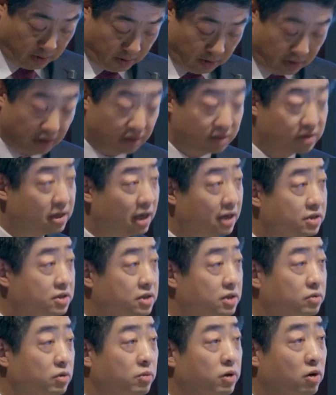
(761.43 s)
This
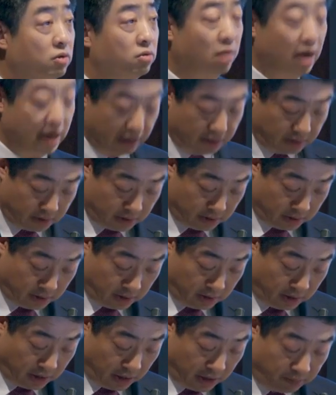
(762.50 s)
center will provide
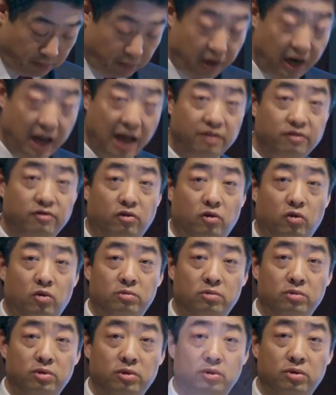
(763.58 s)
a platform